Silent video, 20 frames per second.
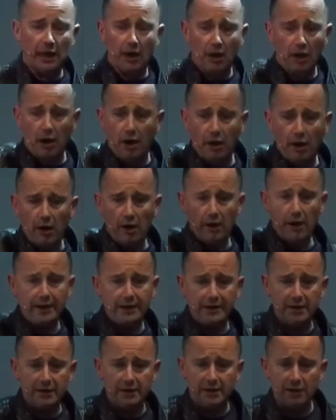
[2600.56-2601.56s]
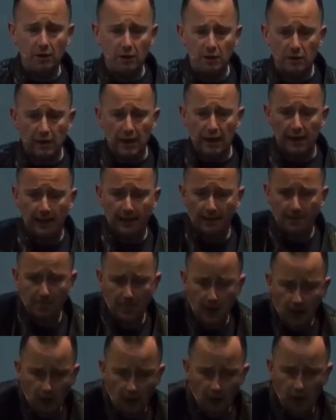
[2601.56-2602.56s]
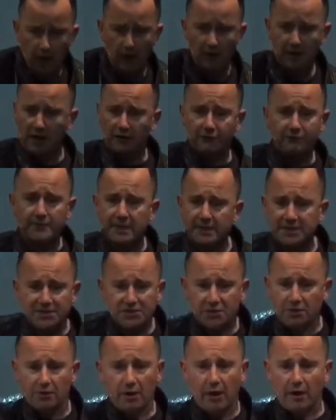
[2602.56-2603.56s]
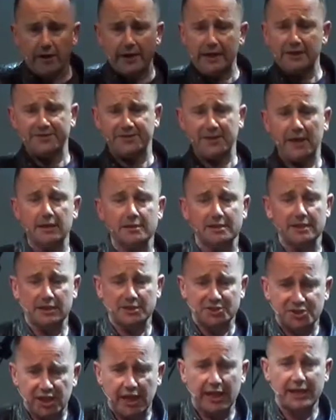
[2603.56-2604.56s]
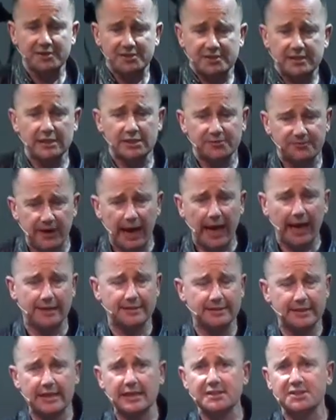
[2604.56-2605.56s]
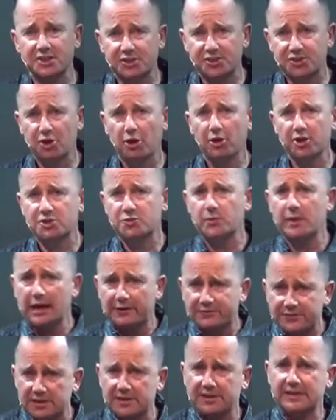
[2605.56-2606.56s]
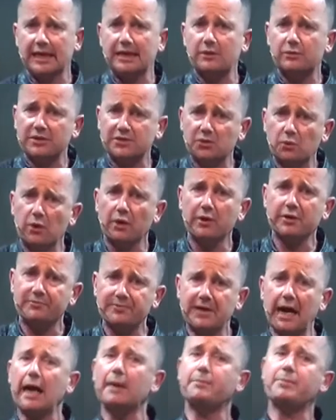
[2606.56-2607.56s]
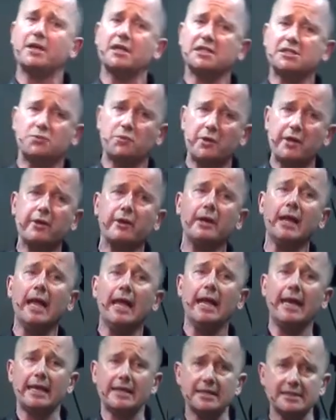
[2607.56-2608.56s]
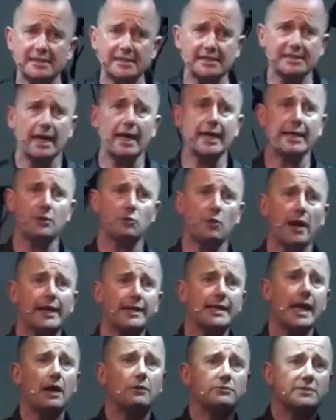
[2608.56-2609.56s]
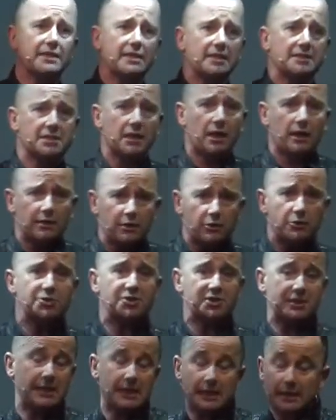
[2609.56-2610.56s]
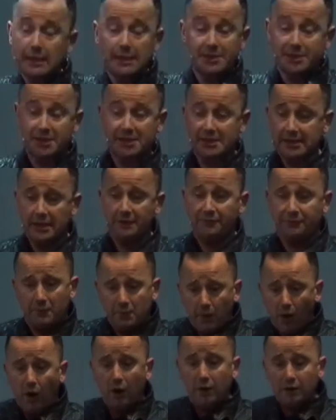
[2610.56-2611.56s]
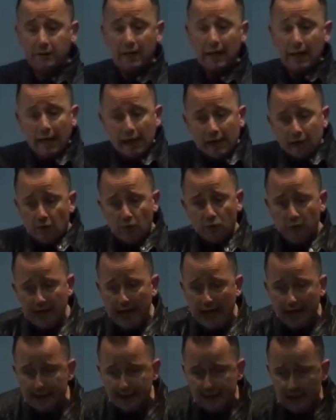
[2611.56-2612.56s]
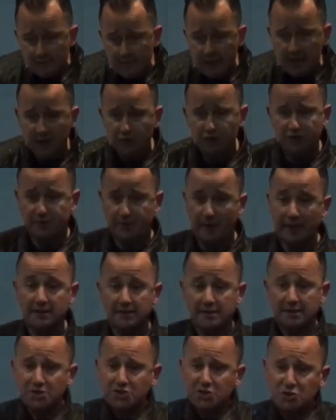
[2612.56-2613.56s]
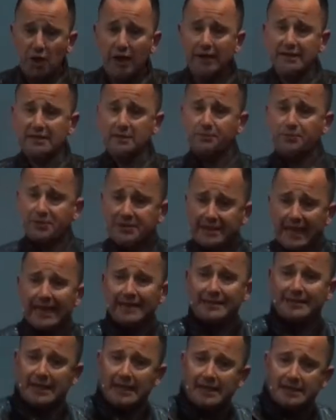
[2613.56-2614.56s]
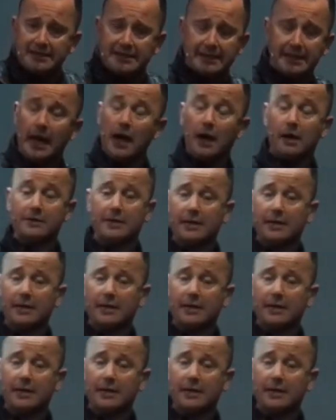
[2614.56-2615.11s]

or, or, or you know, uh, or, or governments or, or anything else can change this fact. And as the church, we have to stick with the Word of God, because we're in a society right now that has unleashed, unleashed itself from all reality in many respects and is trying to pretend things that are,